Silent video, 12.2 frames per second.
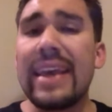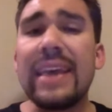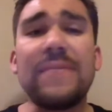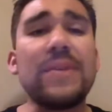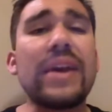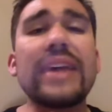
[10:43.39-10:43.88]

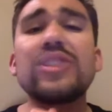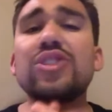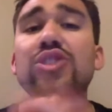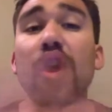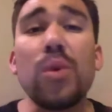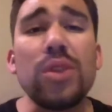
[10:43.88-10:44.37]
If you guys
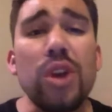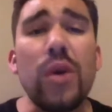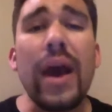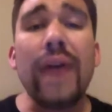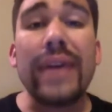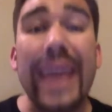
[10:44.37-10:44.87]
don't
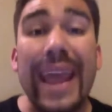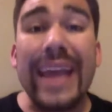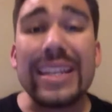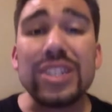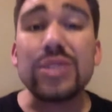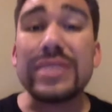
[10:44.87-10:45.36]
know how to
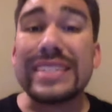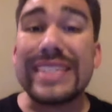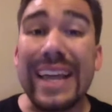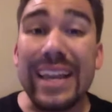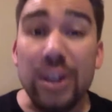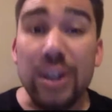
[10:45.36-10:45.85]
answer
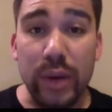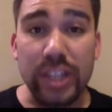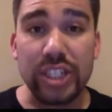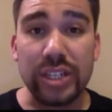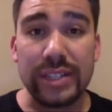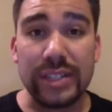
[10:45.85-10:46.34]
psych
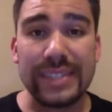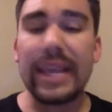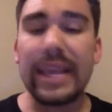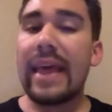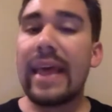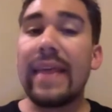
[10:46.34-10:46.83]

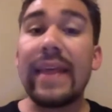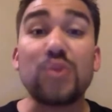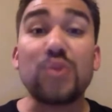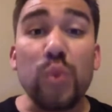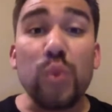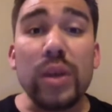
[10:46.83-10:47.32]
questions,
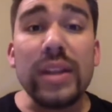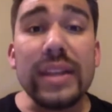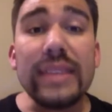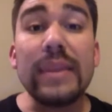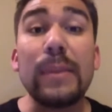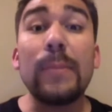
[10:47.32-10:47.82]
that's
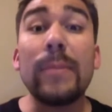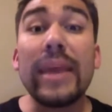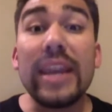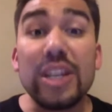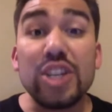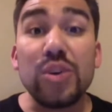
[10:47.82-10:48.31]
really the
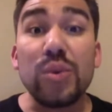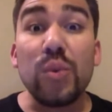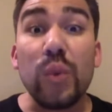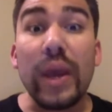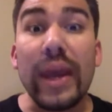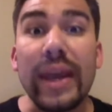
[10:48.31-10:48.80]
major
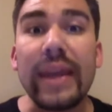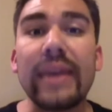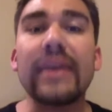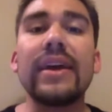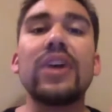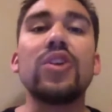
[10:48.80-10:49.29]

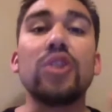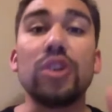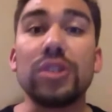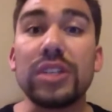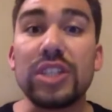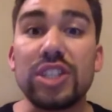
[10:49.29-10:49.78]
way
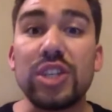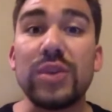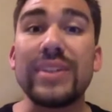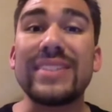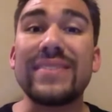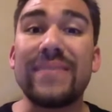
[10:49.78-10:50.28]
nursing
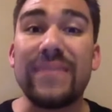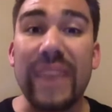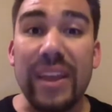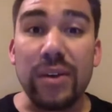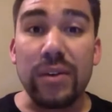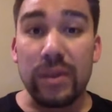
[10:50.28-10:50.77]
students
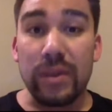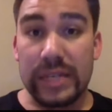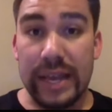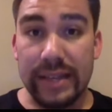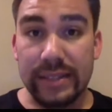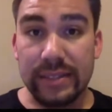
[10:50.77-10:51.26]
fail their
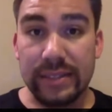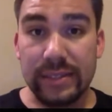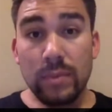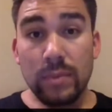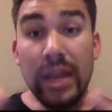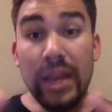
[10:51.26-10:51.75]
tests.